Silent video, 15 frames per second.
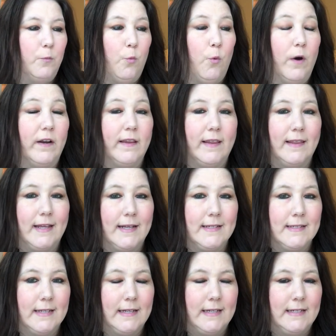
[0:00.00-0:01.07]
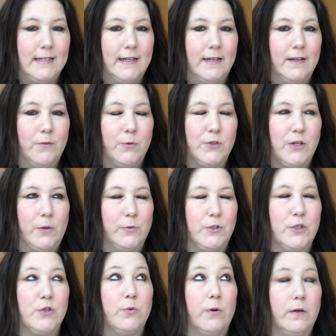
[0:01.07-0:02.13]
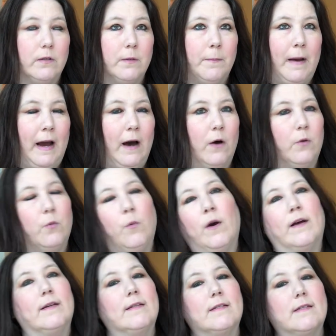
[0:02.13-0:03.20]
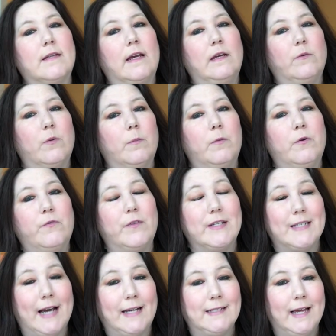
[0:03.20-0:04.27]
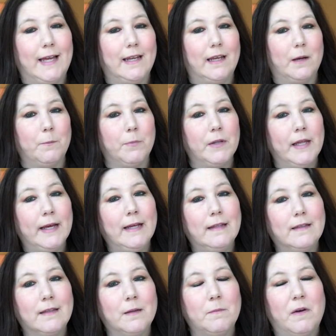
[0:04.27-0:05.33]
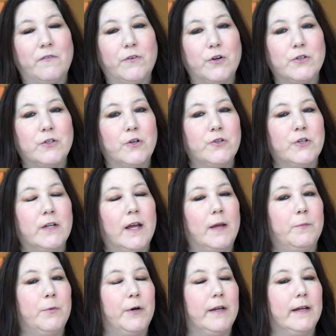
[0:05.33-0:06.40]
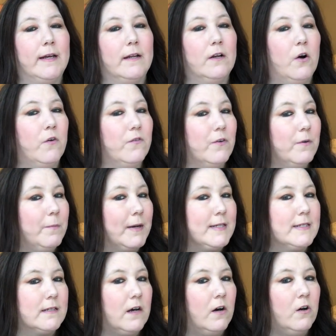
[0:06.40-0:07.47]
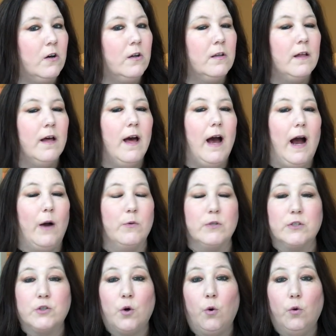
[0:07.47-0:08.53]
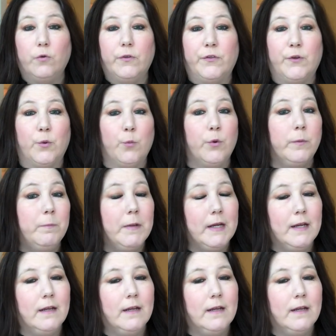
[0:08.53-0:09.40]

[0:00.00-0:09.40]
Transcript: One of the things that he did, which I was thrilled about, was he removed the titanium plate that my first surgeon had put in over my skull. I was told that there would